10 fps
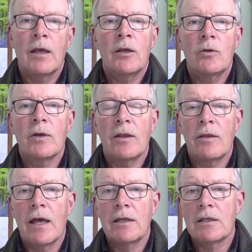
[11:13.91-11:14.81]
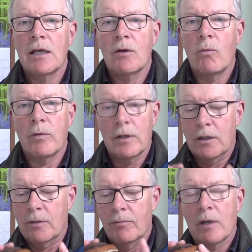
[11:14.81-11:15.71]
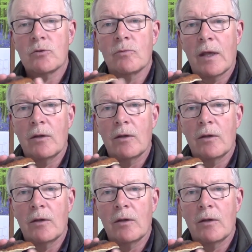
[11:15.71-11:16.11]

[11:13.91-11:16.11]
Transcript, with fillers: You can then take the mushroom that